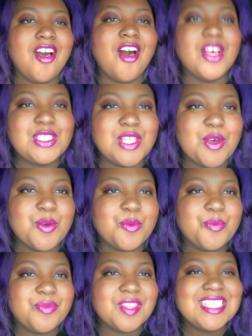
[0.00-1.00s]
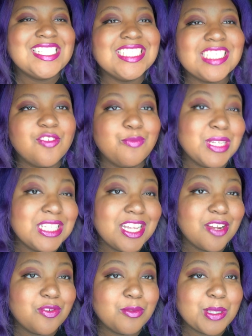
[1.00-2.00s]
also, since I've been
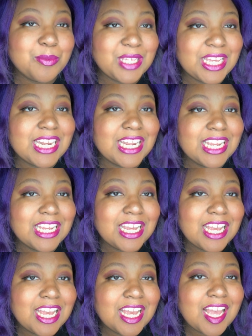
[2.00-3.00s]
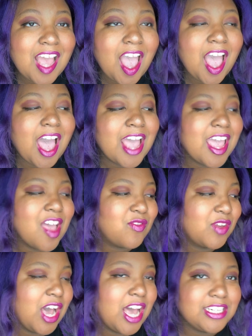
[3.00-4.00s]
there from the beginning, I
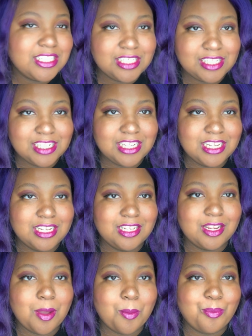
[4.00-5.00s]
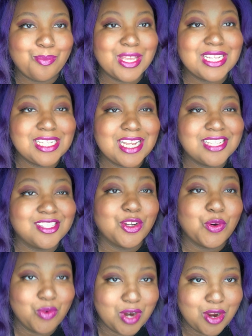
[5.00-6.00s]
have got to see BTS
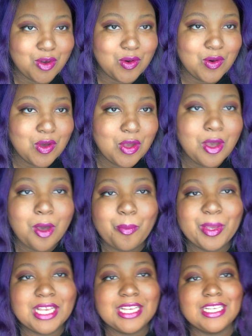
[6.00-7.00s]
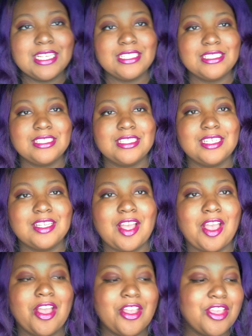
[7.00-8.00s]
grow, because
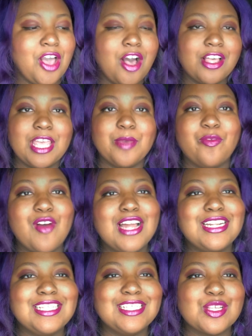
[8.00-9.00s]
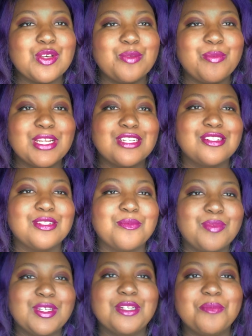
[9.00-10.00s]
y'all keep finding these old pictures and
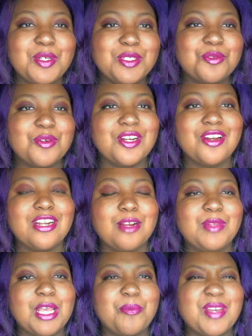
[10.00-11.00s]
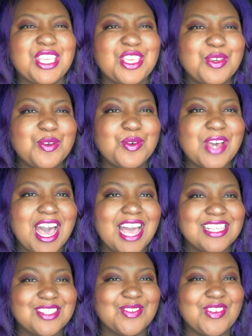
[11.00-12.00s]
putting them on Twitter, and I'm like, but you
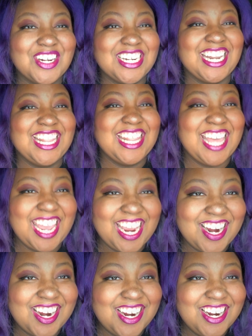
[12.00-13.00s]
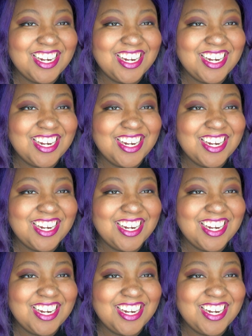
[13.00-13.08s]
guys were there